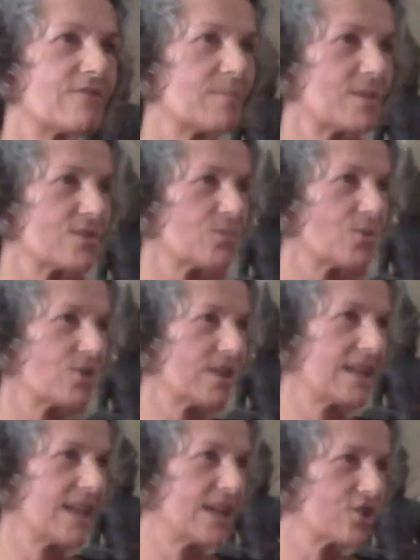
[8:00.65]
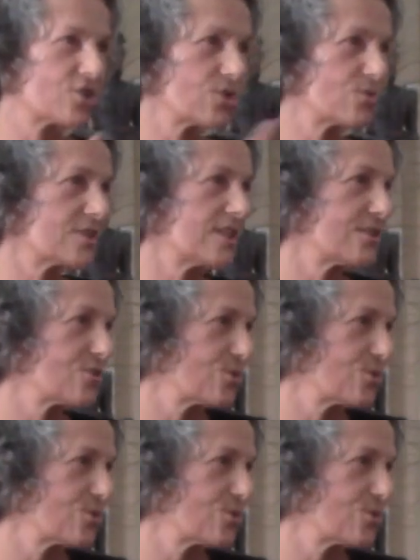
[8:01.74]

from this work and I had chosen